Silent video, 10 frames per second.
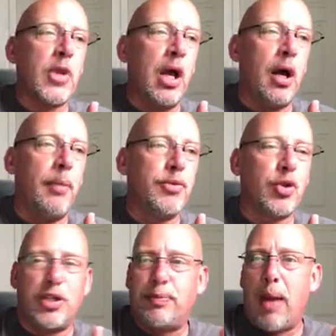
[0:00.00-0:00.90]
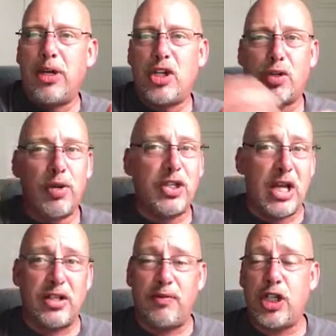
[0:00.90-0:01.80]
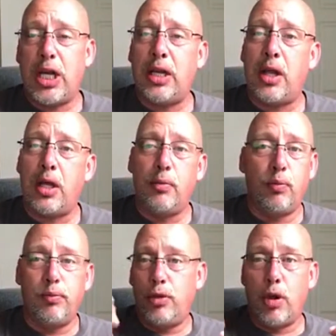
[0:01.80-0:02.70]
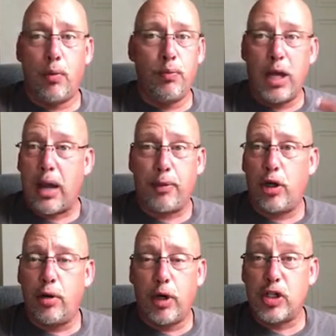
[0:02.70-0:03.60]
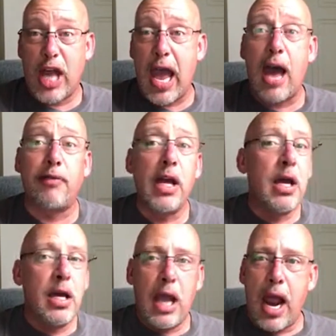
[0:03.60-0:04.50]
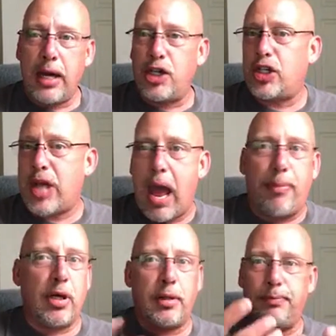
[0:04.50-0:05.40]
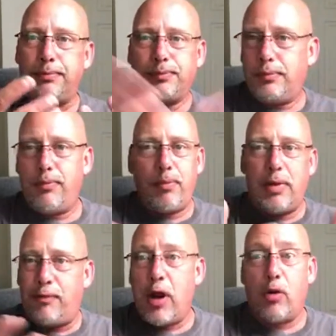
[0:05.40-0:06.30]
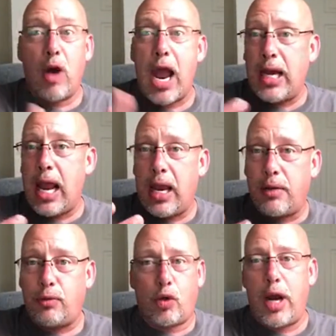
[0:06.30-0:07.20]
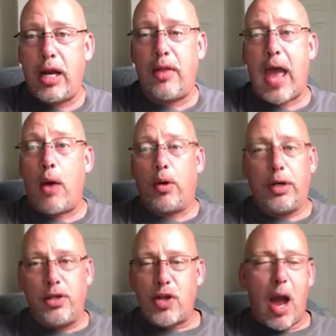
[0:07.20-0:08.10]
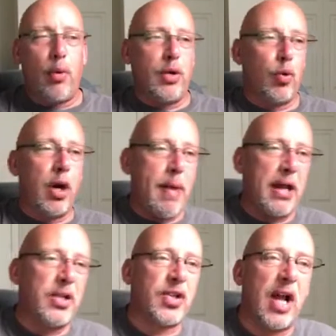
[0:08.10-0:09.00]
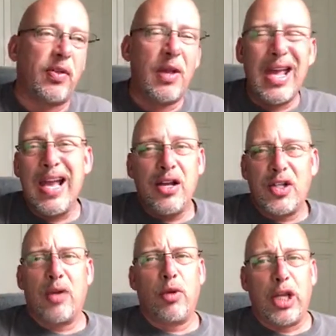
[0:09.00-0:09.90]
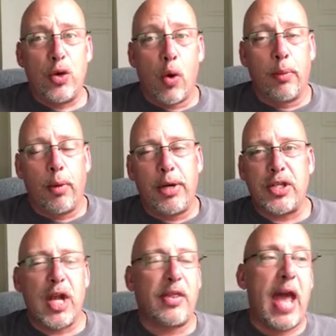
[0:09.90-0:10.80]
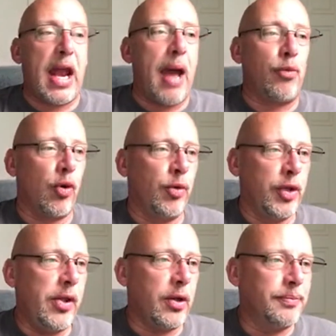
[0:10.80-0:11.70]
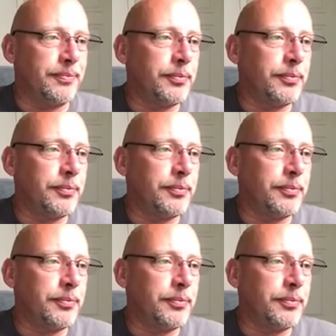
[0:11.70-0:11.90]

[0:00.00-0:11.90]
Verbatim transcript: Um, so it's probably just a recessive gene that, you know, a couple of your birds have, and it just happened to fit right and created that one. So I wouldn't worry about it. It's not, it's not really normal, but it's not that abnormal either.